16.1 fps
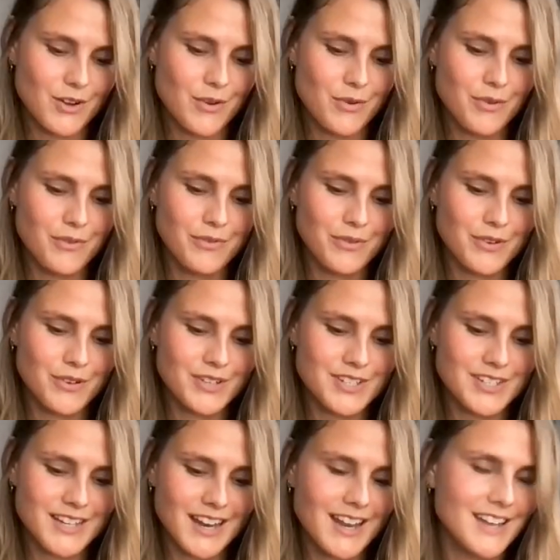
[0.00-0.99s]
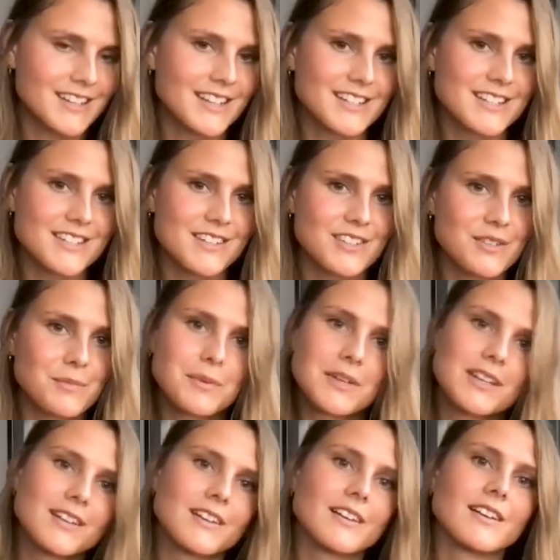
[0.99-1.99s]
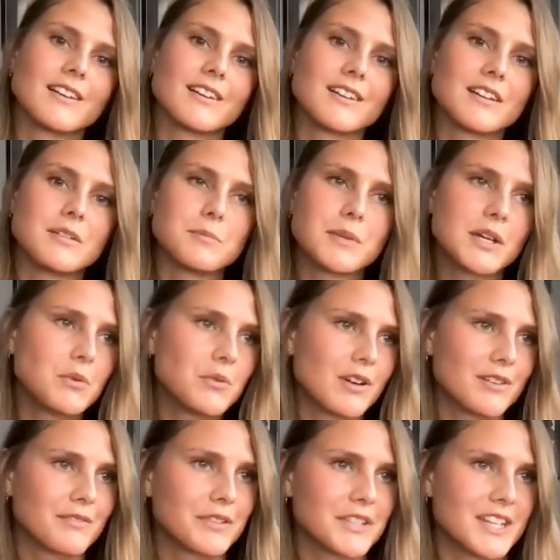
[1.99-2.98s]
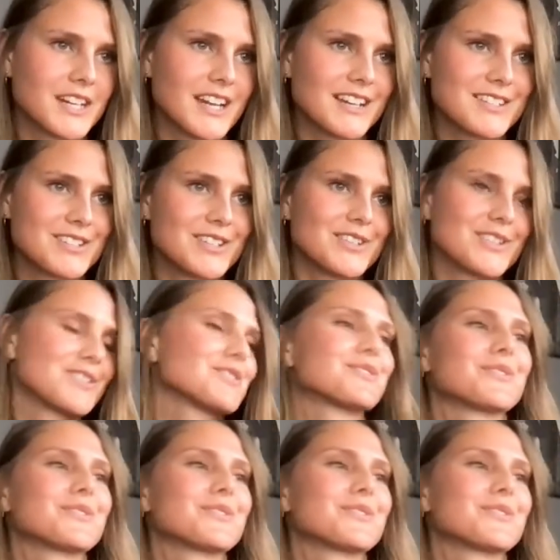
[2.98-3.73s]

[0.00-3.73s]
Oh, of course, yeah, that's going to be a big one for the next year.